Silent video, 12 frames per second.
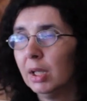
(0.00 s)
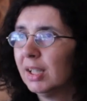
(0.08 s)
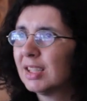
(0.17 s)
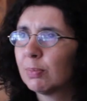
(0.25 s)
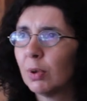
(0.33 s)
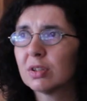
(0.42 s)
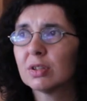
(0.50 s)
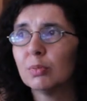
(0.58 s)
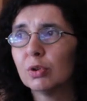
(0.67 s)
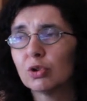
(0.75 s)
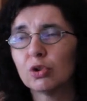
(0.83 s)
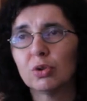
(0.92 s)
It's
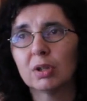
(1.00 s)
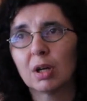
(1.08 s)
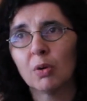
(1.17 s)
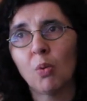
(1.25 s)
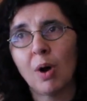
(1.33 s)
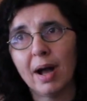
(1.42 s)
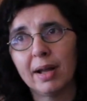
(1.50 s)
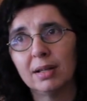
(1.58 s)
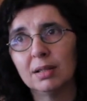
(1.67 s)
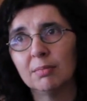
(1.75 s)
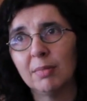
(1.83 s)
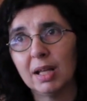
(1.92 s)
possible to drink a
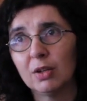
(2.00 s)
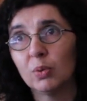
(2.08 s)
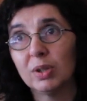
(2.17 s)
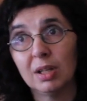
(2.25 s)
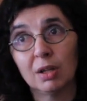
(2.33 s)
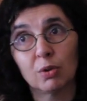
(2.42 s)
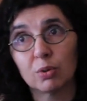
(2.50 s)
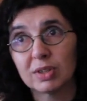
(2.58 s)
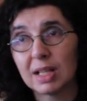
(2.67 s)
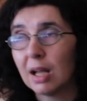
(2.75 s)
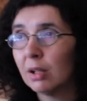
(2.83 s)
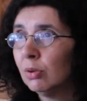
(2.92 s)
wine made with
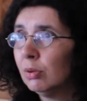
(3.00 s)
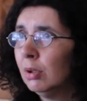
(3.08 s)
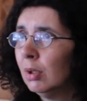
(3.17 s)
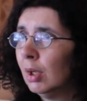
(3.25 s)
encruzado,